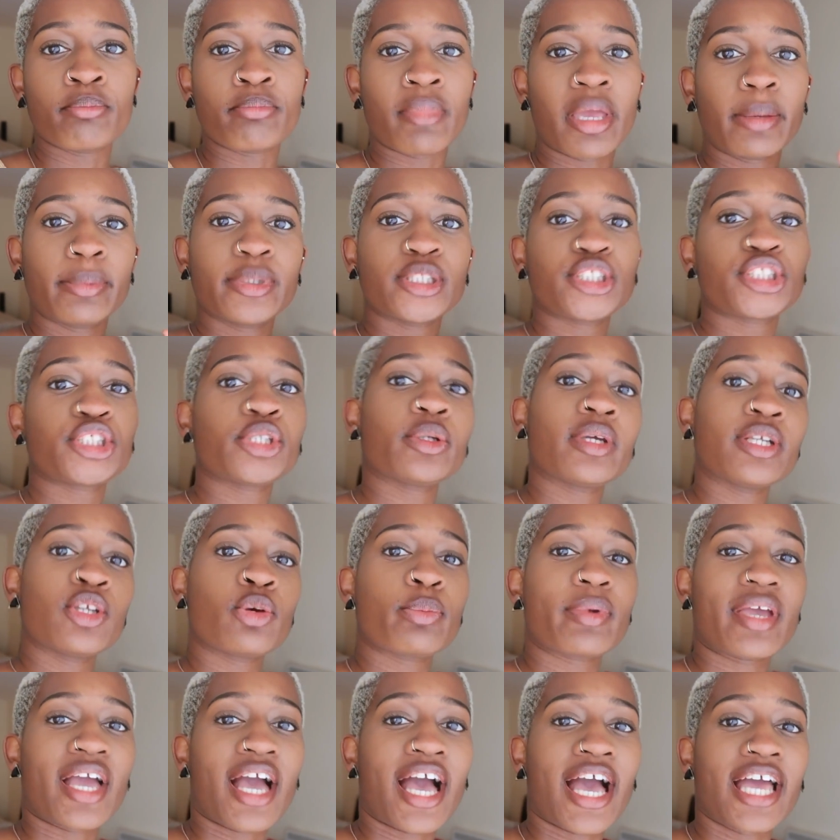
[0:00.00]
Maybe shoot a little
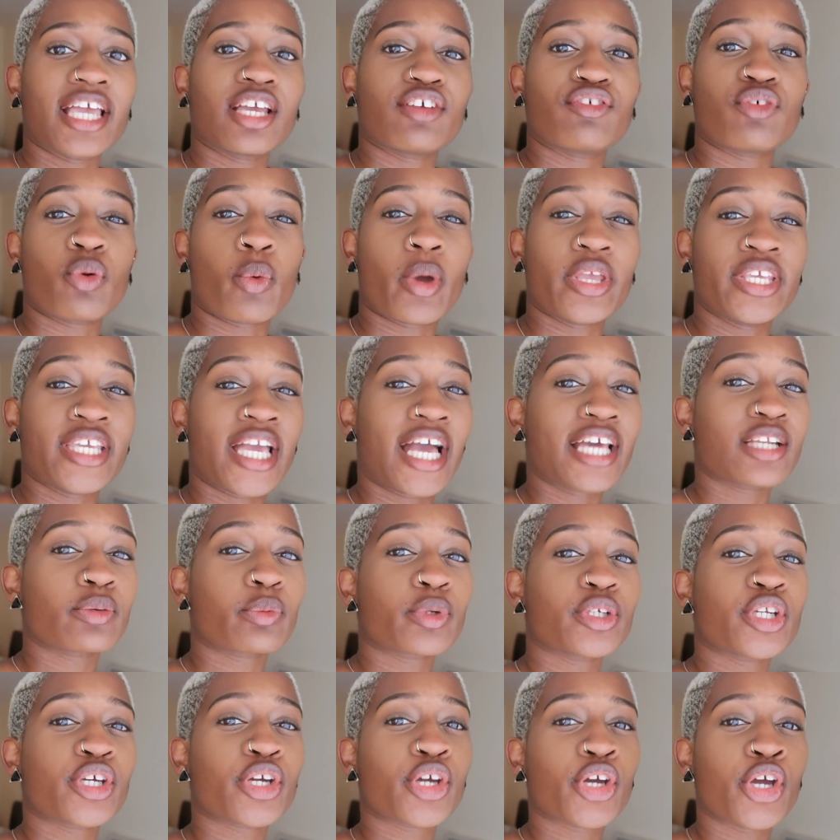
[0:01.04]
bit higher for where you kinda
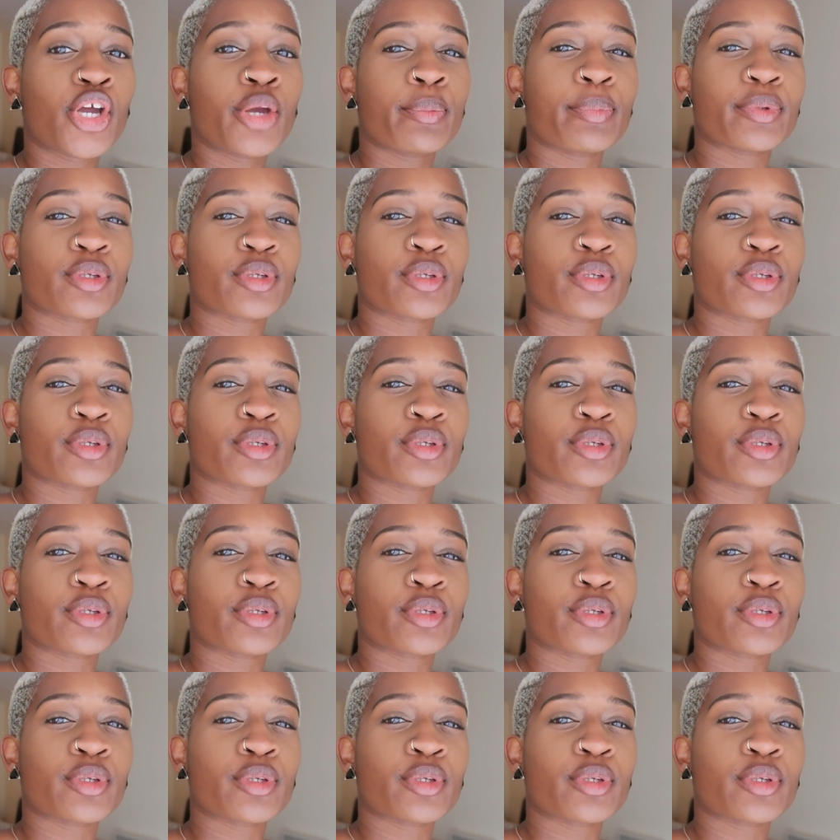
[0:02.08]
wanna go,